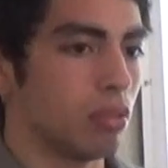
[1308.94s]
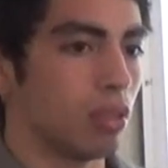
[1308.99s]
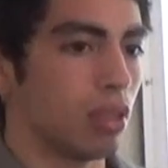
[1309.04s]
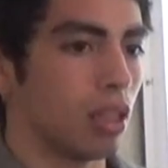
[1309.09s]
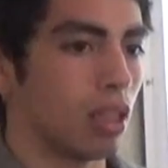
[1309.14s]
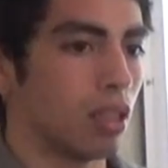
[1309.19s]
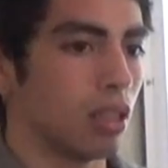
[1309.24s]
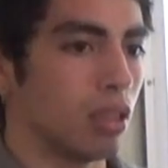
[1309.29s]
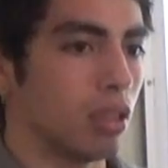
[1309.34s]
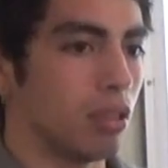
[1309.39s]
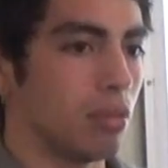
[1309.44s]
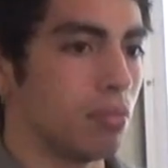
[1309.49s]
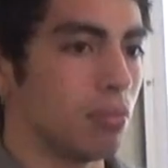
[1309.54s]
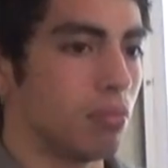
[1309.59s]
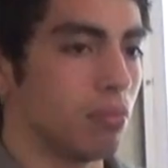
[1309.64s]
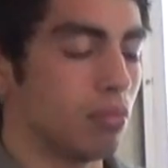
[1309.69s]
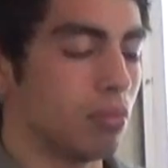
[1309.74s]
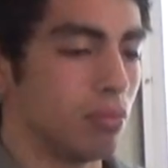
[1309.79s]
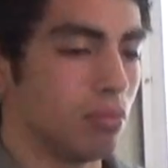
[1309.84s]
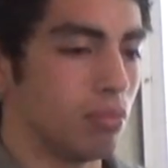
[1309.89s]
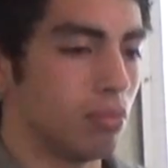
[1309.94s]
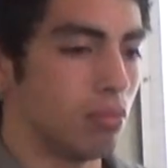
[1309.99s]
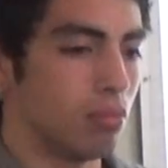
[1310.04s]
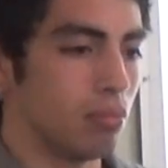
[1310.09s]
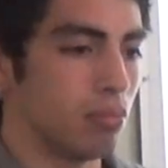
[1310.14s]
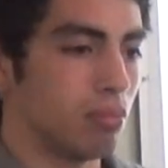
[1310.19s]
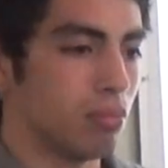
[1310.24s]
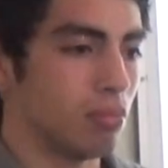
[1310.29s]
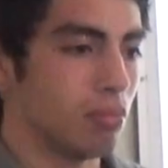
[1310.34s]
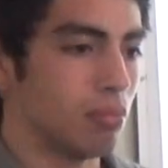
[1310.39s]
I
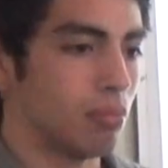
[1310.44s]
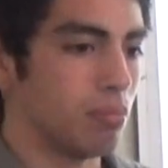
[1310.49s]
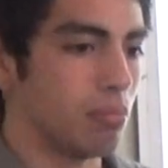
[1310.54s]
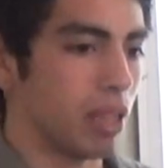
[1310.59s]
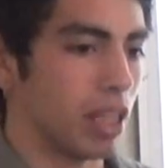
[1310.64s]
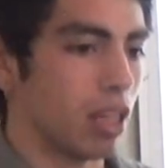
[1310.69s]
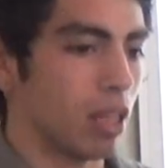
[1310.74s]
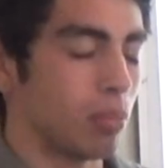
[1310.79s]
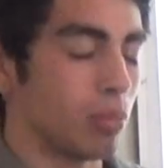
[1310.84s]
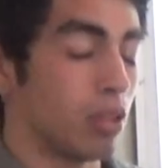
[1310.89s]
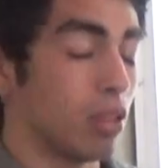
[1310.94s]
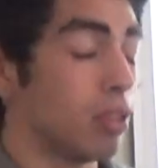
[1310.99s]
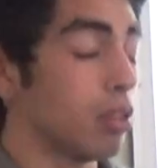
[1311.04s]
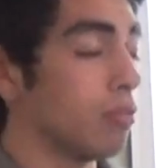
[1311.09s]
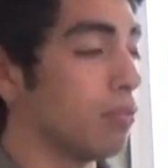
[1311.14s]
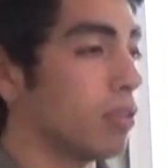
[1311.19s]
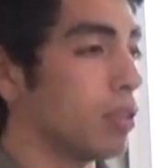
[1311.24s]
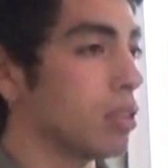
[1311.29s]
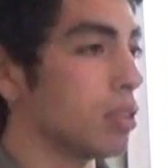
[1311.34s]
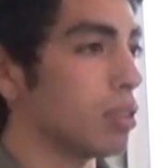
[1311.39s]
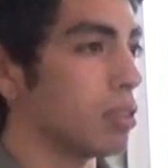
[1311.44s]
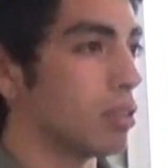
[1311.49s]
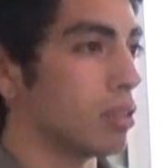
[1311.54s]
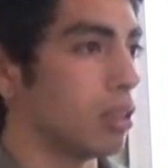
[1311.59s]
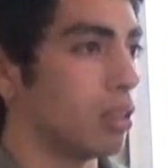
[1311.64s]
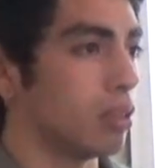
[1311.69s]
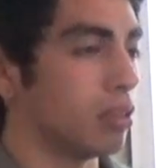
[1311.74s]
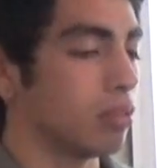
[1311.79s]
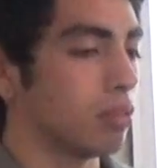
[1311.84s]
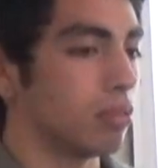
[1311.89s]
become nervous
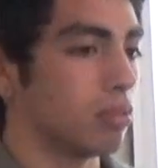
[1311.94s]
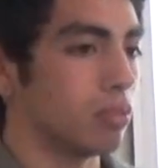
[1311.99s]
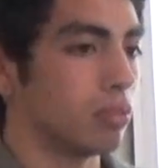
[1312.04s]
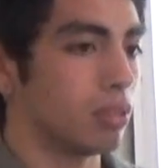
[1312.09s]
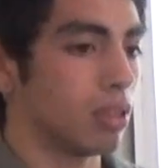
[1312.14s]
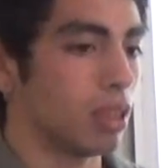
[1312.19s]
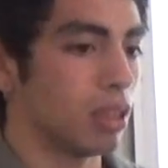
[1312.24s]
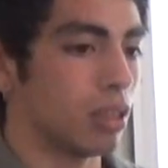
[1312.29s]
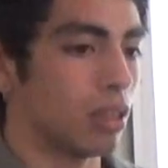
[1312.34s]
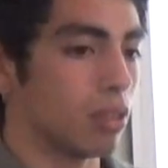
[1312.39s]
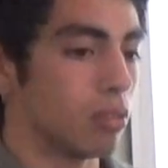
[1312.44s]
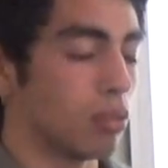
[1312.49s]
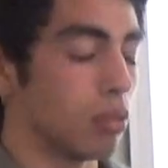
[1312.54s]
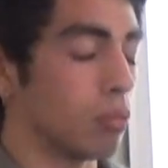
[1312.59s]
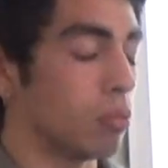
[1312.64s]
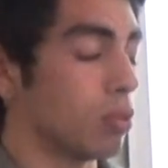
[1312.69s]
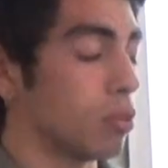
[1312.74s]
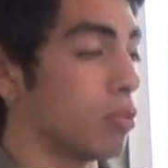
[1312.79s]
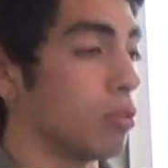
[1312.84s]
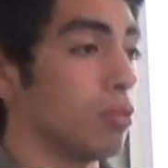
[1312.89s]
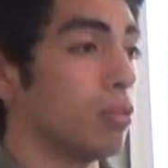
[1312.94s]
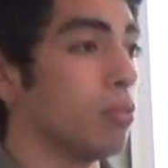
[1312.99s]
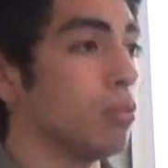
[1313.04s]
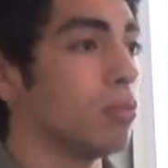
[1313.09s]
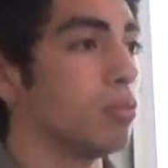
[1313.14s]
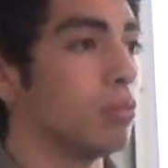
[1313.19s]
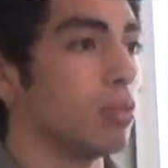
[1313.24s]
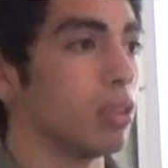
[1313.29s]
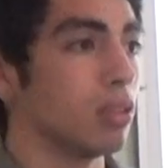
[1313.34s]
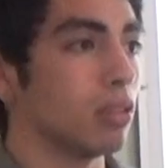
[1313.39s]
and I don't know what to
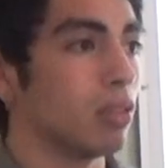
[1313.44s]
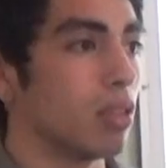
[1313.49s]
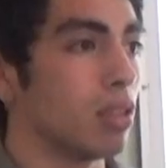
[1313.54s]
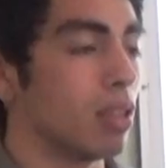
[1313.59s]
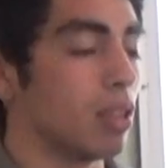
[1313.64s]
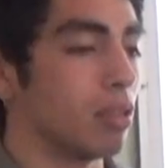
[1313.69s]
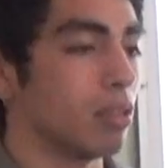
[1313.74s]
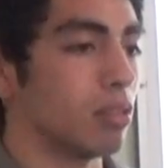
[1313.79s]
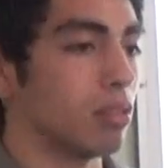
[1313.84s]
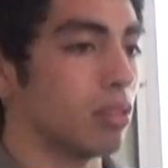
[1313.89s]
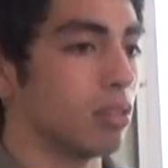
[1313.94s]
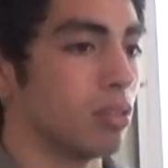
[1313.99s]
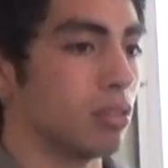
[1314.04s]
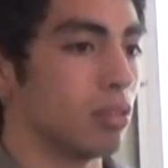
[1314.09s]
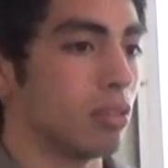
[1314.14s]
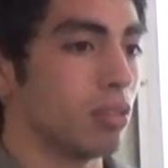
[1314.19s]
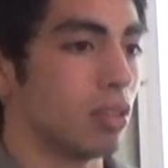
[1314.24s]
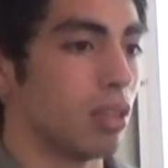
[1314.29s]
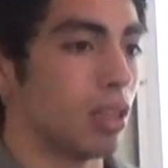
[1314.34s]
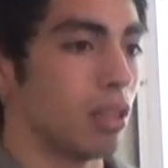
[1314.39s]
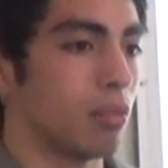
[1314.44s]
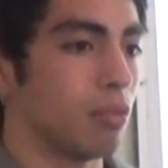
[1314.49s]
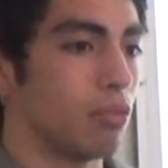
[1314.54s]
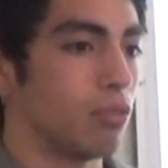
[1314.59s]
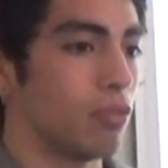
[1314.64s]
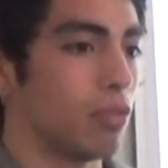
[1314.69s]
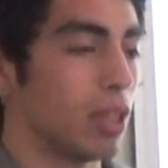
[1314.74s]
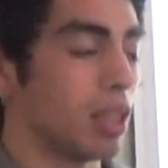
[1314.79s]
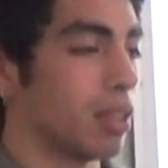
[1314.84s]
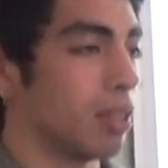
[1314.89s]
do, and then I
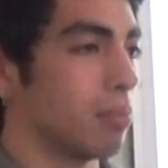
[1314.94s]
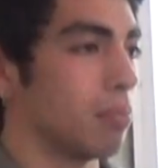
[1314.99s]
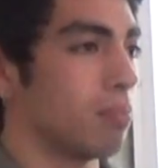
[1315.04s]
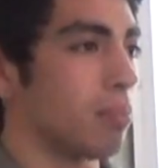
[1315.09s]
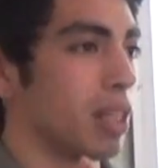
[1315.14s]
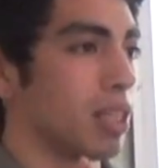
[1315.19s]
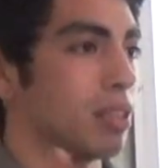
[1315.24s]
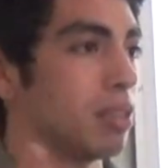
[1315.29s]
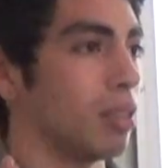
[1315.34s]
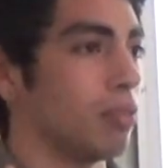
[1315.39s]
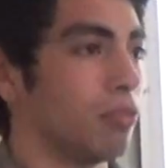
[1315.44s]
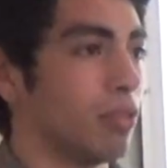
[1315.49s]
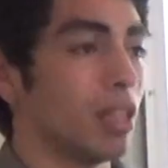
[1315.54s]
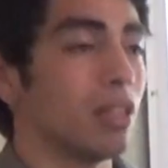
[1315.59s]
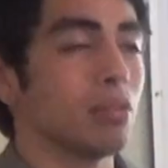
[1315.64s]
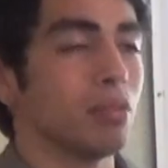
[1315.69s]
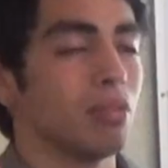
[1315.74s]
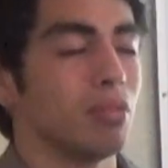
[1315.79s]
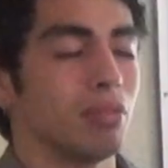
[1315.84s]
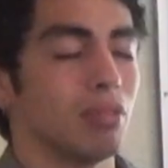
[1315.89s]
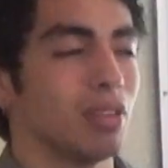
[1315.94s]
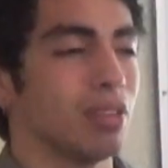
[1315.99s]
freak myself out.